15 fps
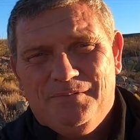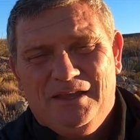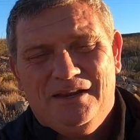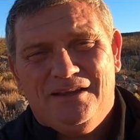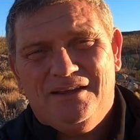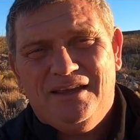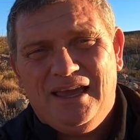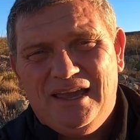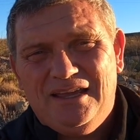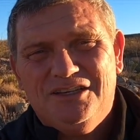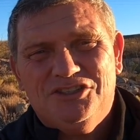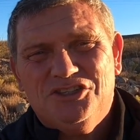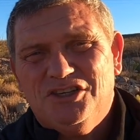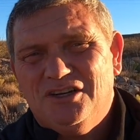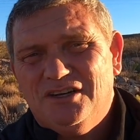And
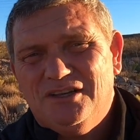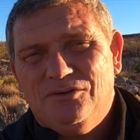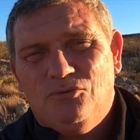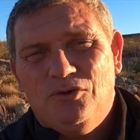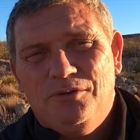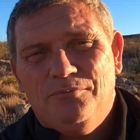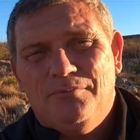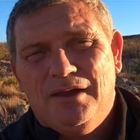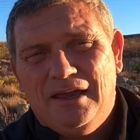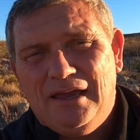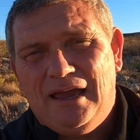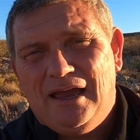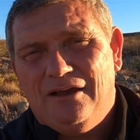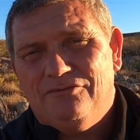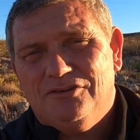occasionally we
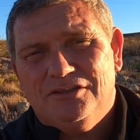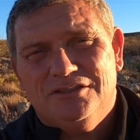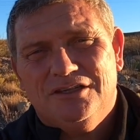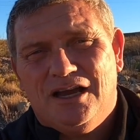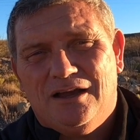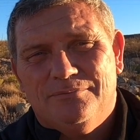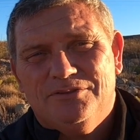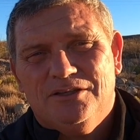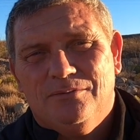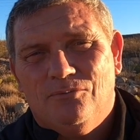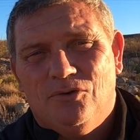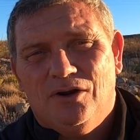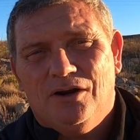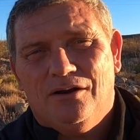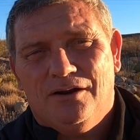may have to stop
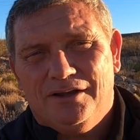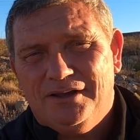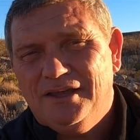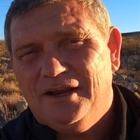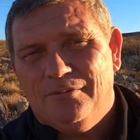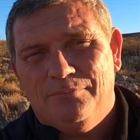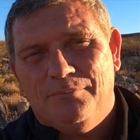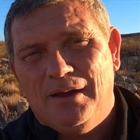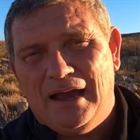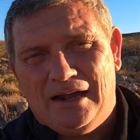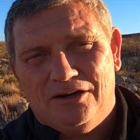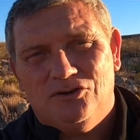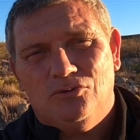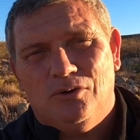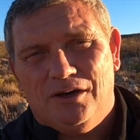somewhere and get it
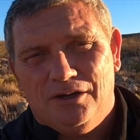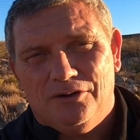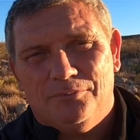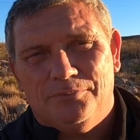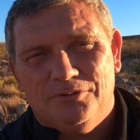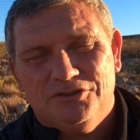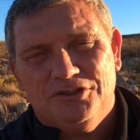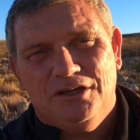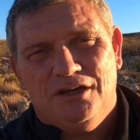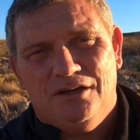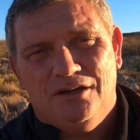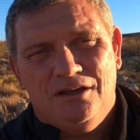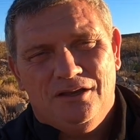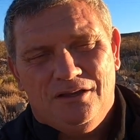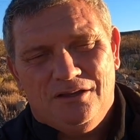back to
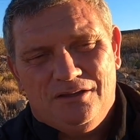100%